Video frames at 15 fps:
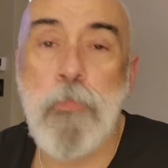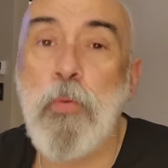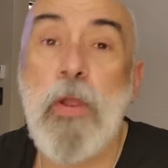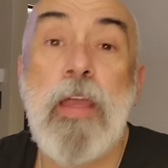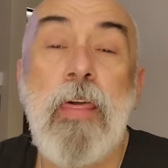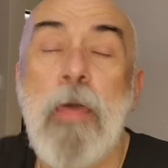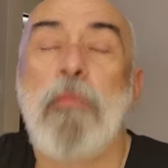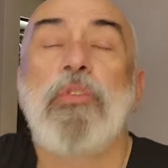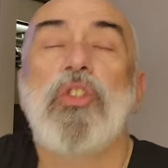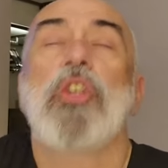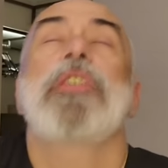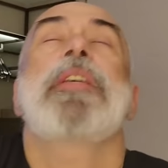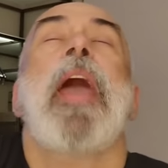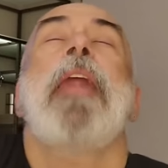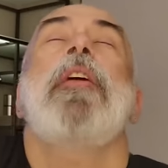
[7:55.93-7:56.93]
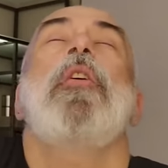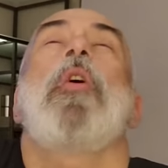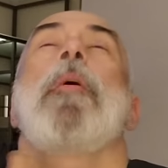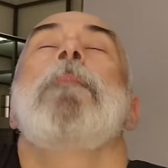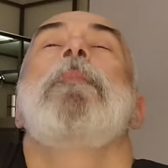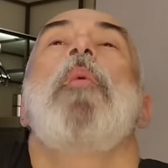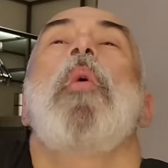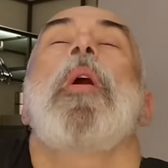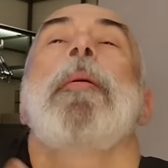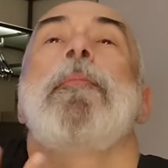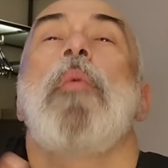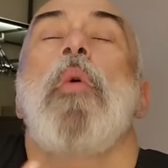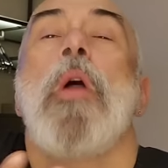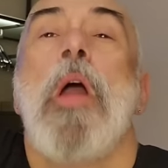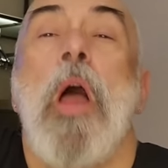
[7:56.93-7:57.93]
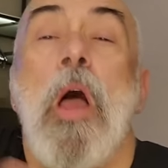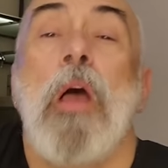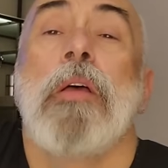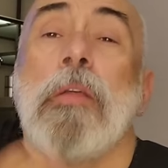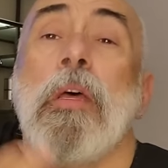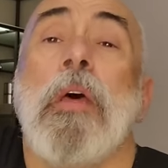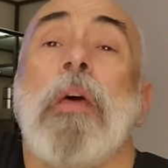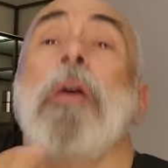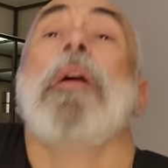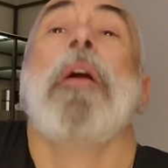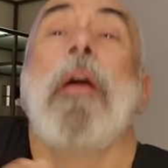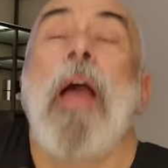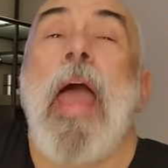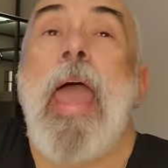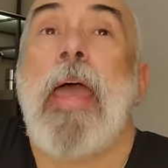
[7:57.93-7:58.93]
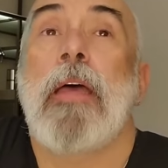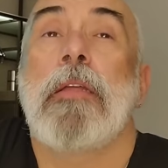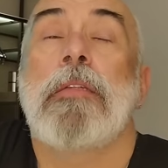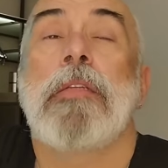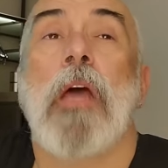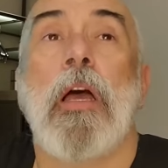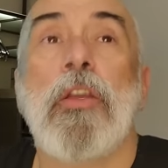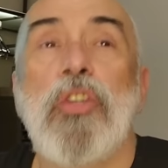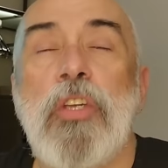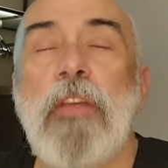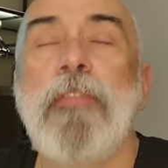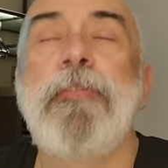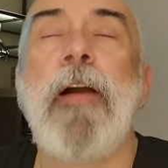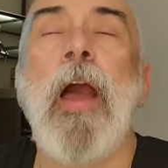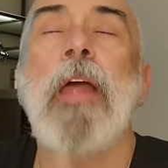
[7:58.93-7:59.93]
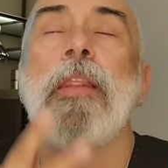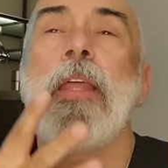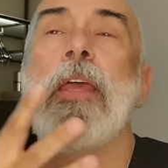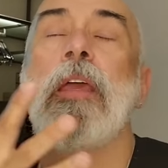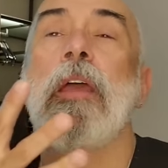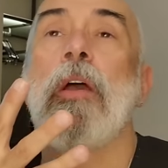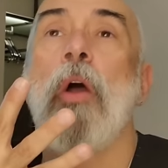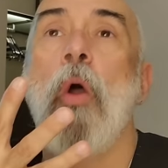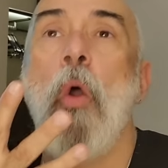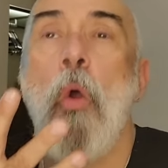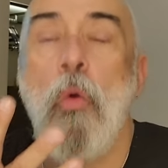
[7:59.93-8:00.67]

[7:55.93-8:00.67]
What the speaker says: breathe, it was just getting her more and more. And she finally